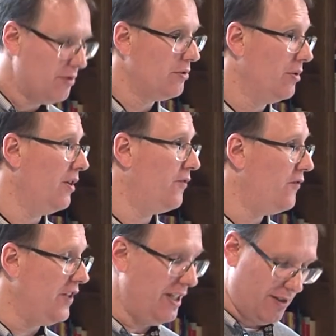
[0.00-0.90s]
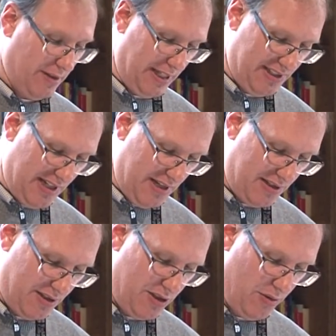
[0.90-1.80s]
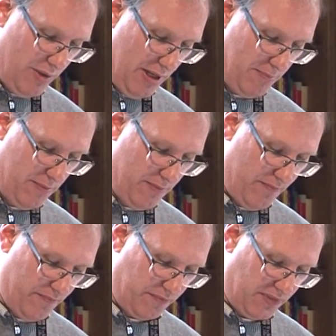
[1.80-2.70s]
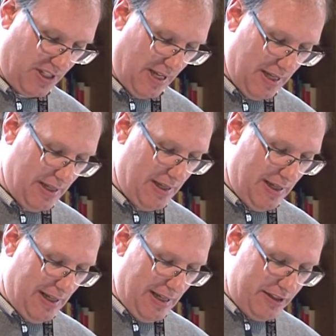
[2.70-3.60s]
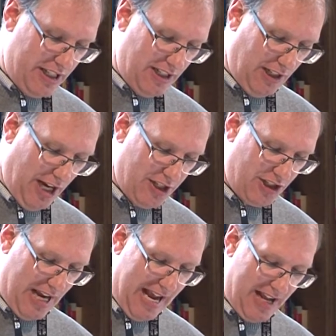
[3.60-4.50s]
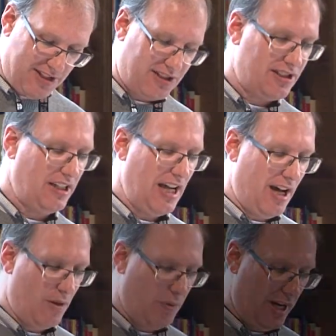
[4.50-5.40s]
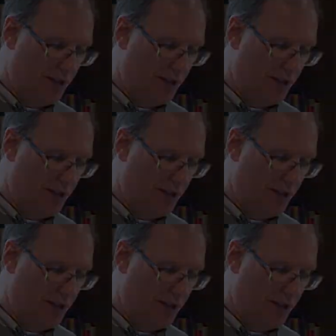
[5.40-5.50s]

Do not fear, he says to him. And then Elisha asks Yahweh